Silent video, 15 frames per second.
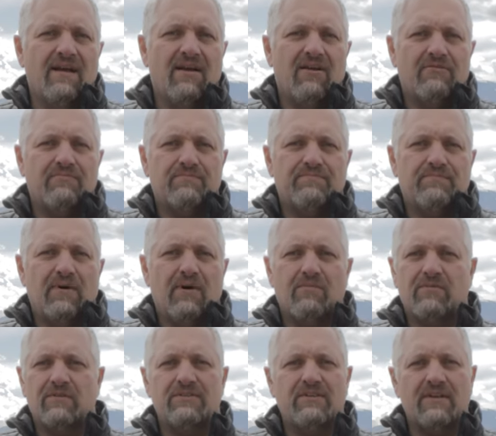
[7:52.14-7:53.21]
Um, but
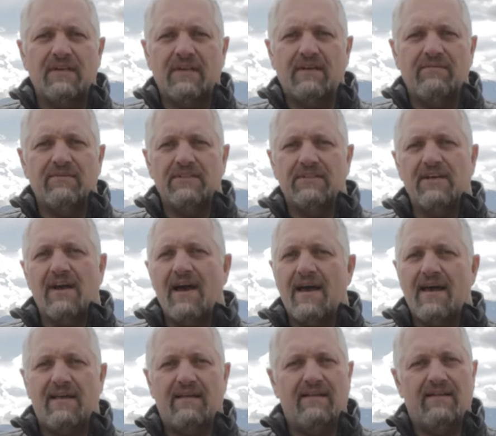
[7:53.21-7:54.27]
we're still going to give it a
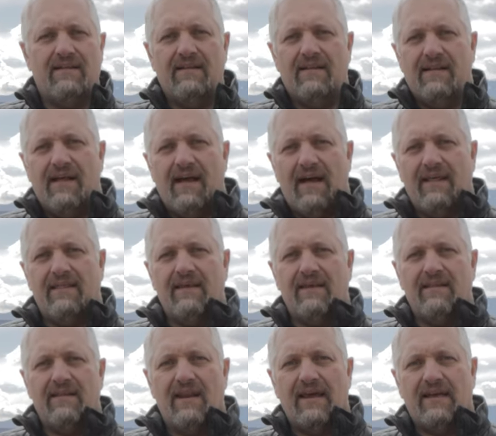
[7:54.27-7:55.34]
shot. I
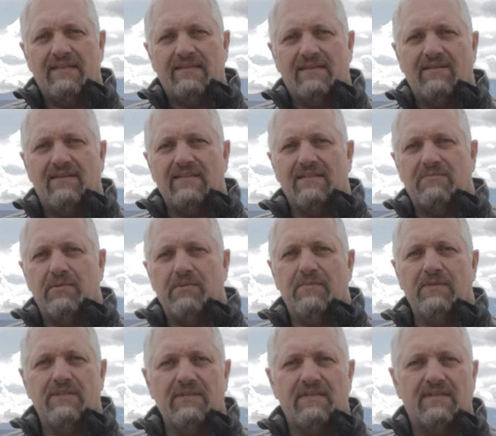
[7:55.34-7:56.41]
think that I could still get some
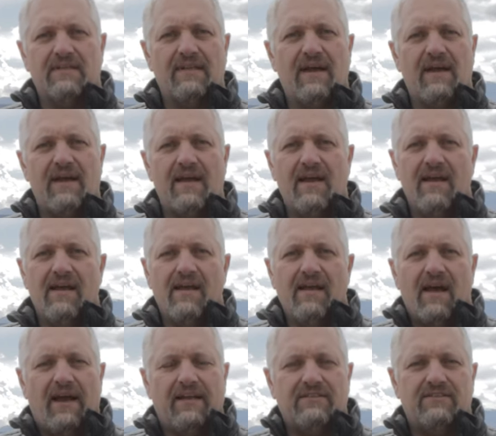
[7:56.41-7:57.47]
images tonight.
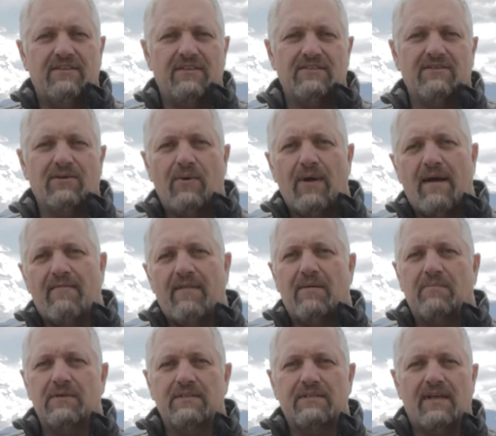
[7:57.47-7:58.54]
I just don't have
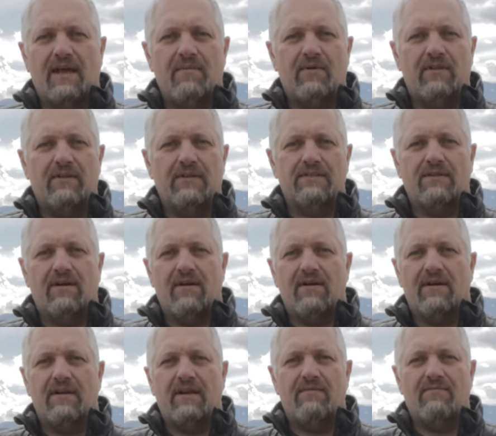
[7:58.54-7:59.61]
that much time on this
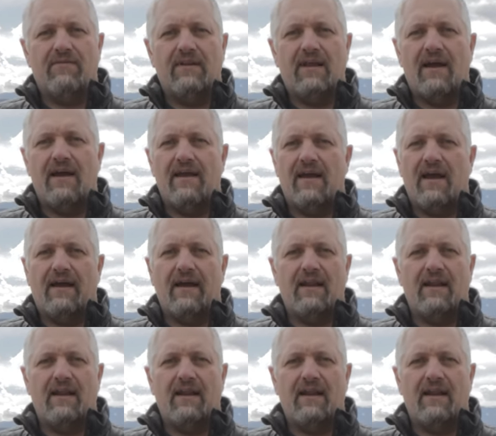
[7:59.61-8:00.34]
target every night. I